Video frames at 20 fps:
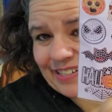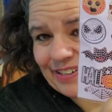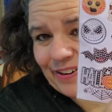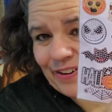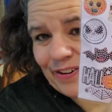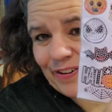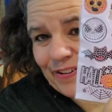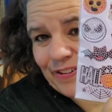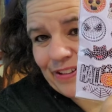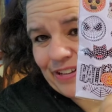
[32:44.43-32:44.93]

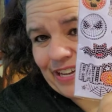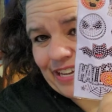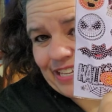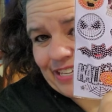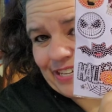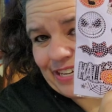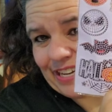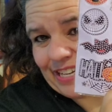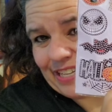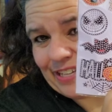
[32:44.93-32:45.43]
Oh, look, you
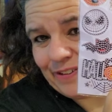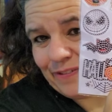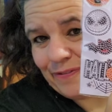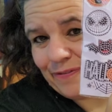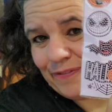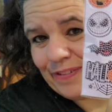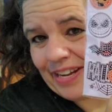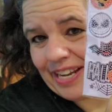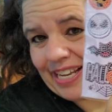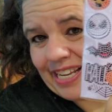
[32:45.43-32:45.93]
got the
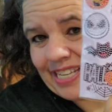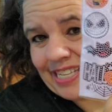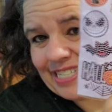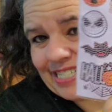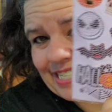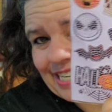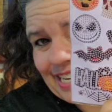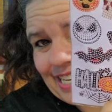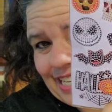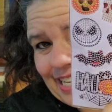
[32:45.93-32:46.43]

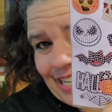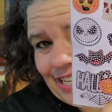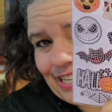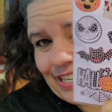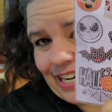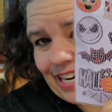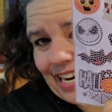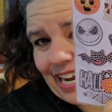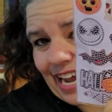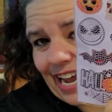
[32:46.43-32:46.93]
witch, and then you
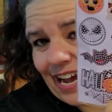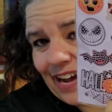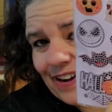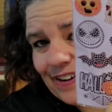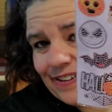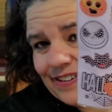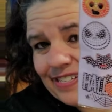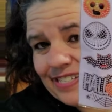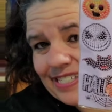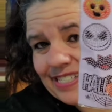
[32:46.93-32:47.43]
got a
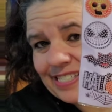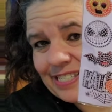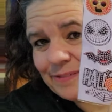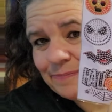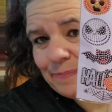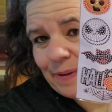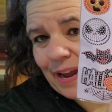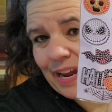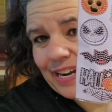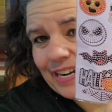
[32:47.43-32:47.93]
house,
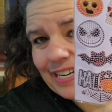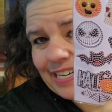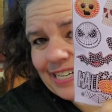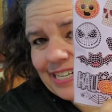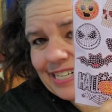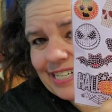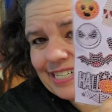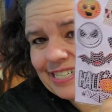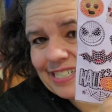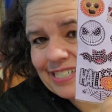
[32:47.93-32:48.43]

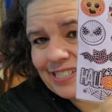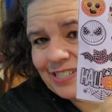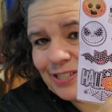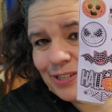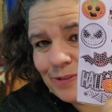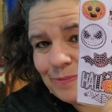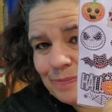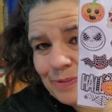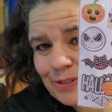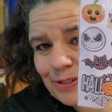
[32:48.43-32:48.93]
spider,
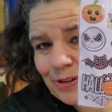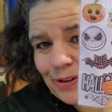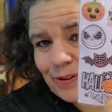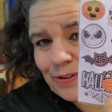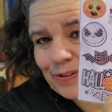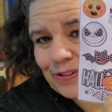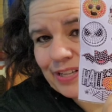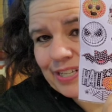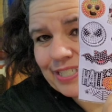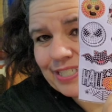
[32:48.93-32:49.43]

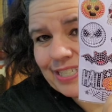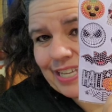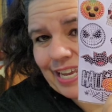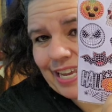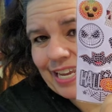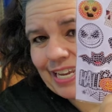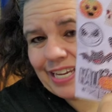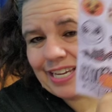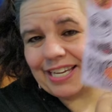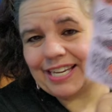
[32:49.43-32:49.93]
tombstone, looks
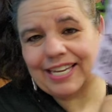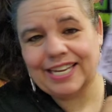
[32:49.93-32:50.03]
like.